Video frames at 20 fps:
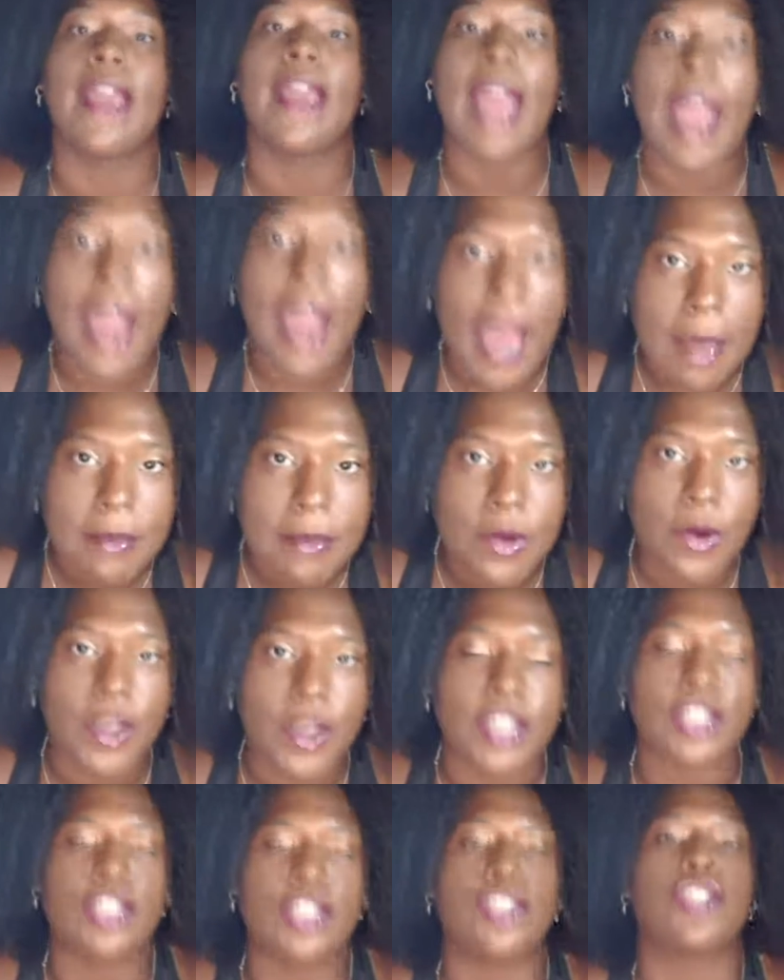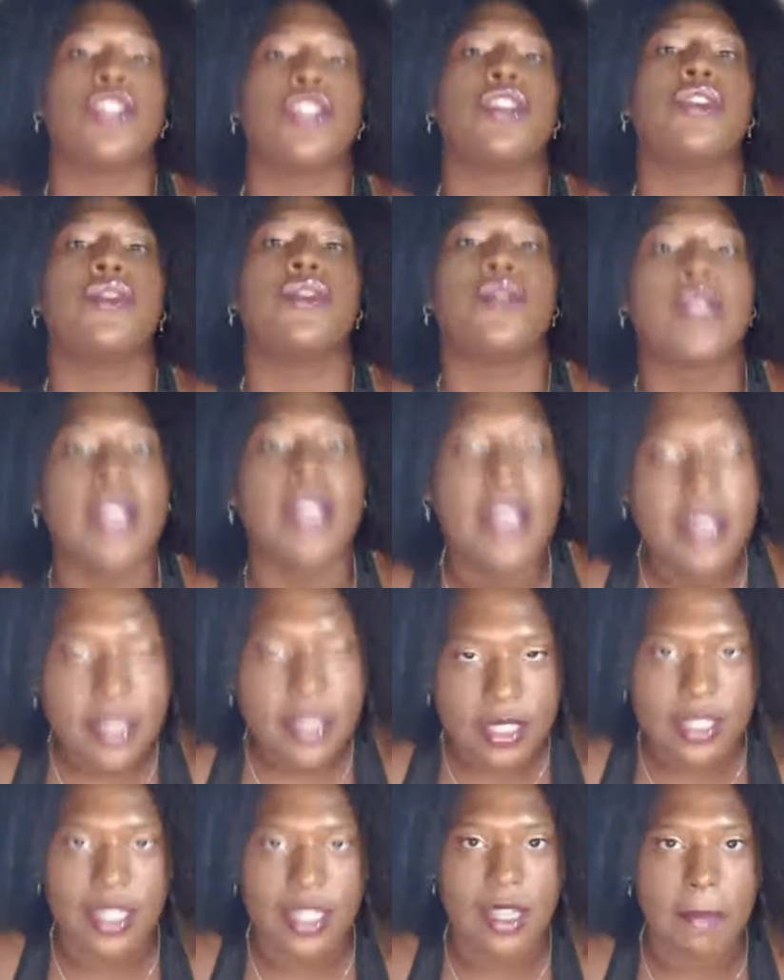I am going to choose
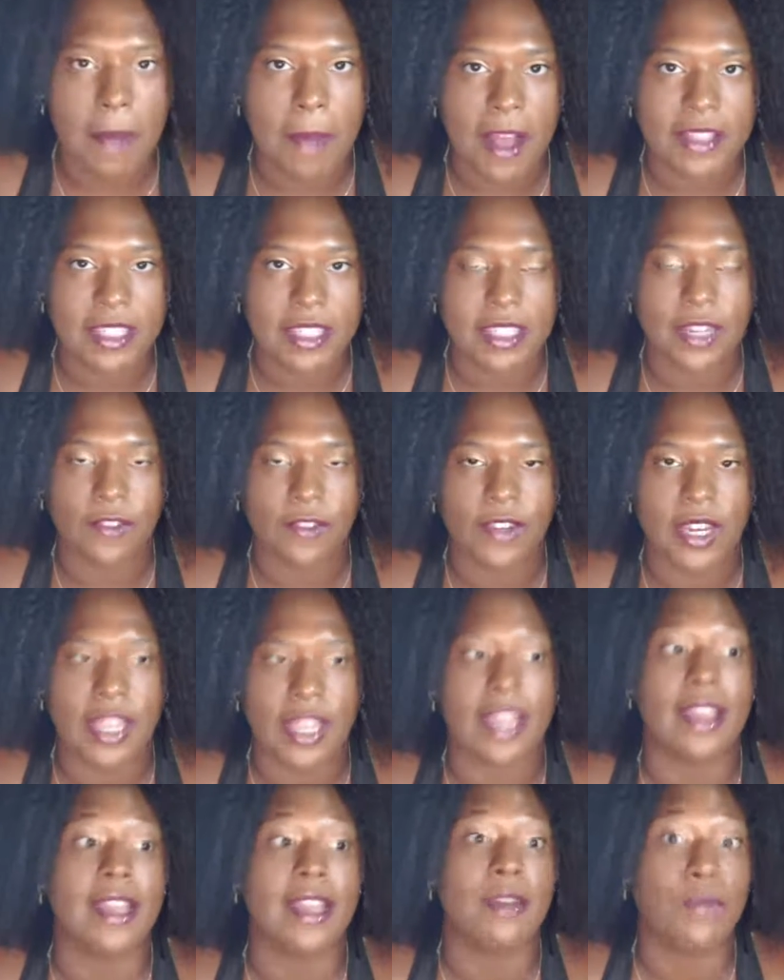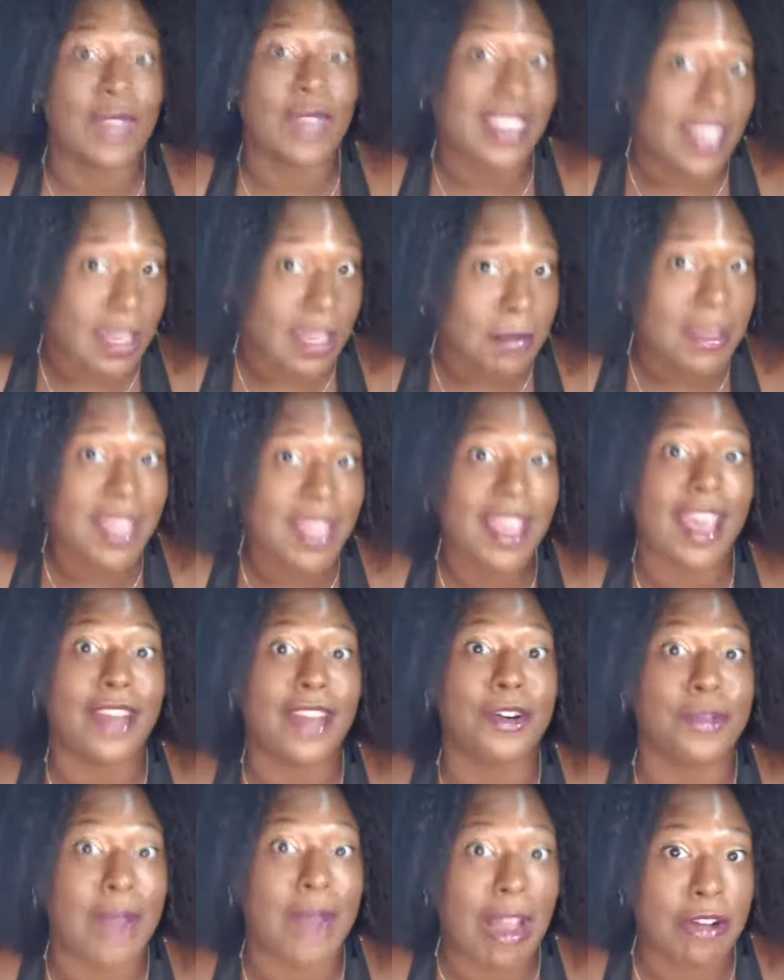to see the positivity within me
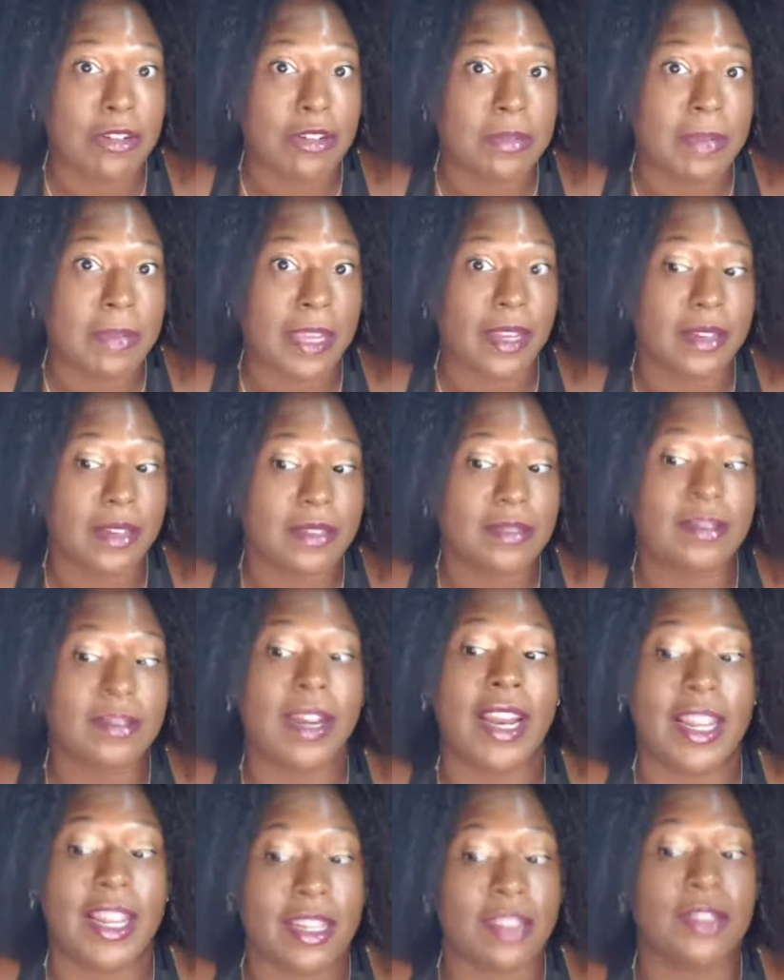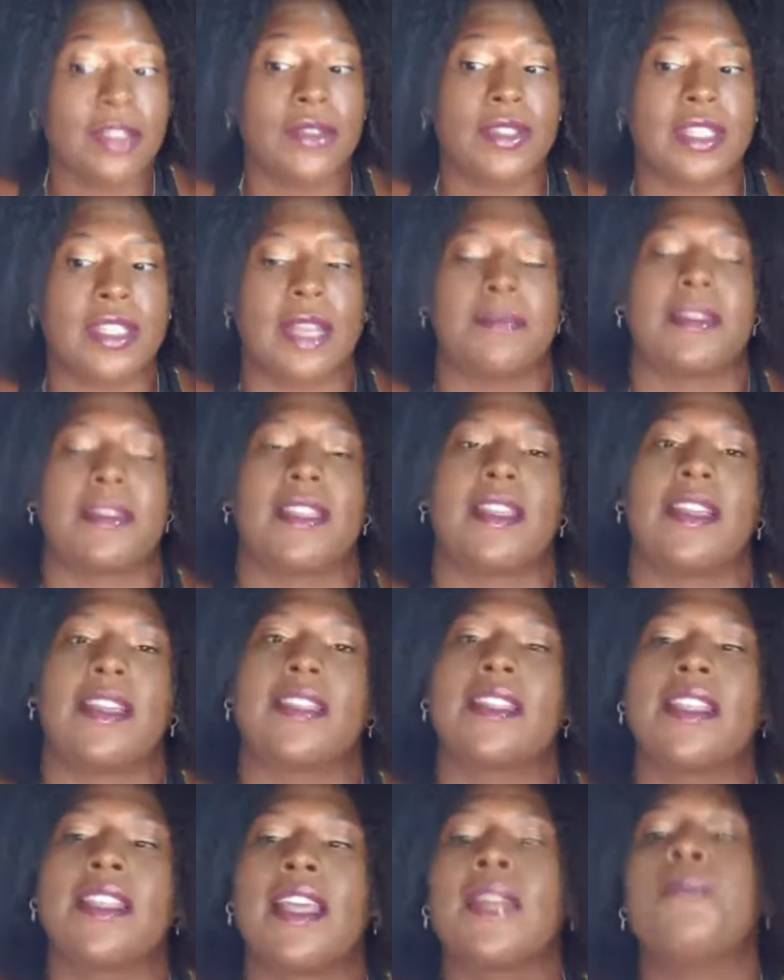and around me, right? Those types of
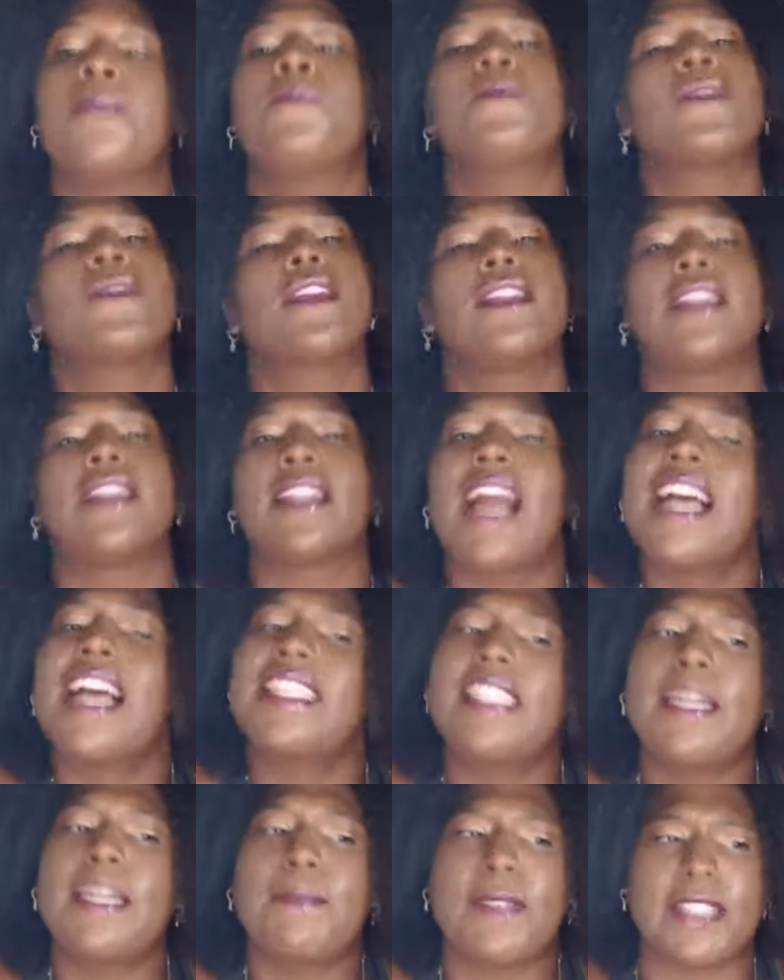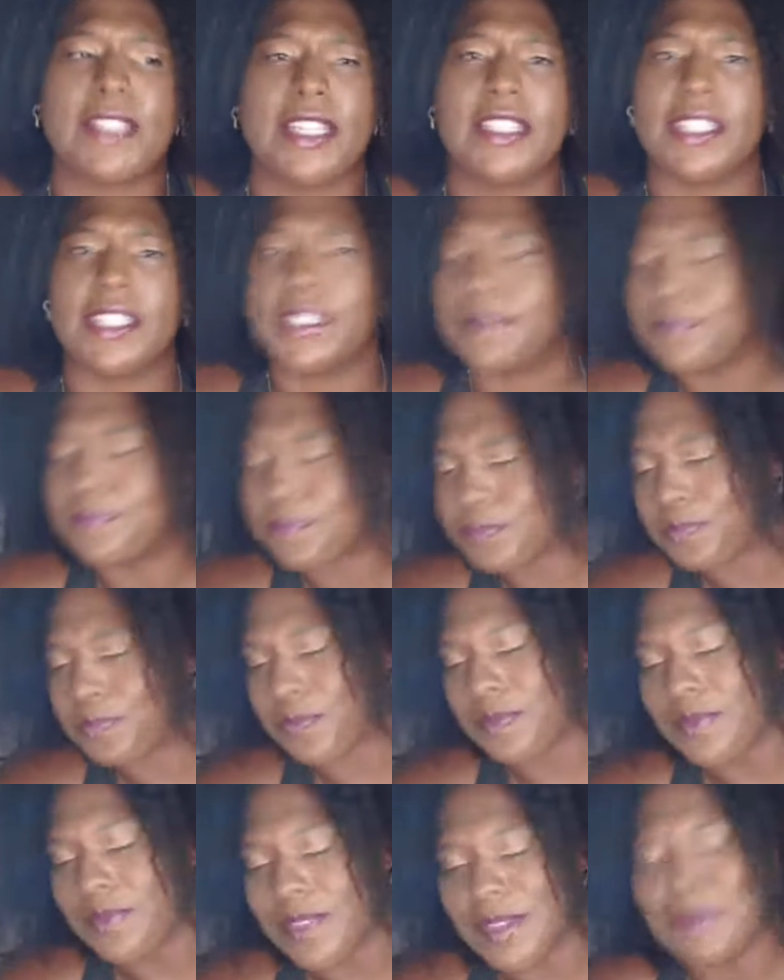things. And then the last tip is easy.
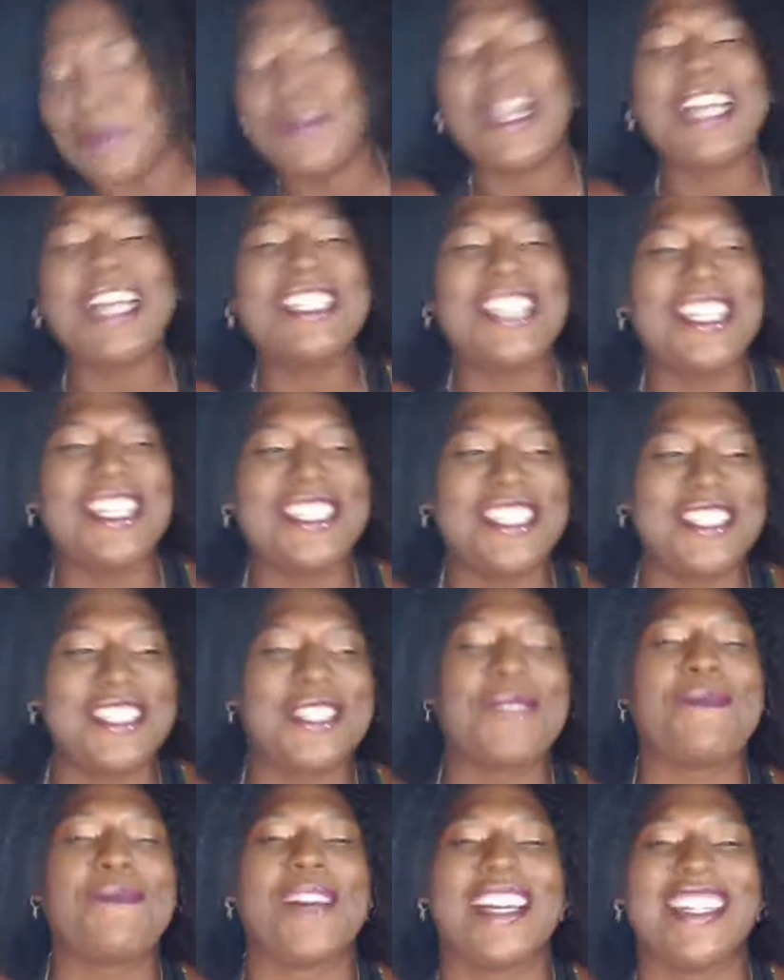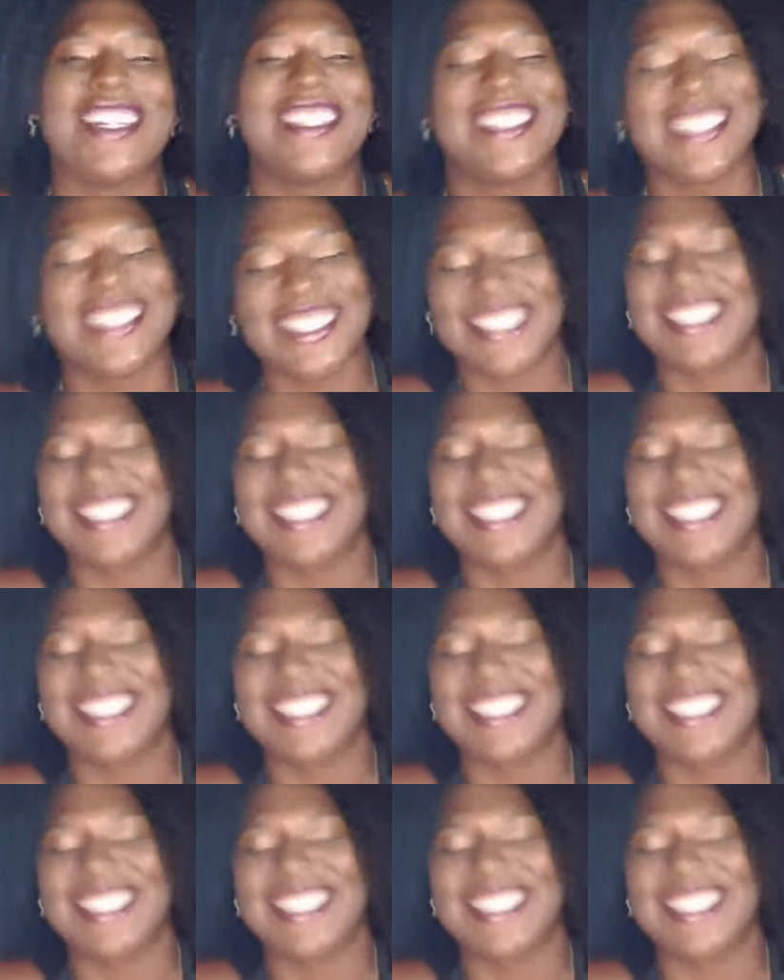I mean, I say it's easy, but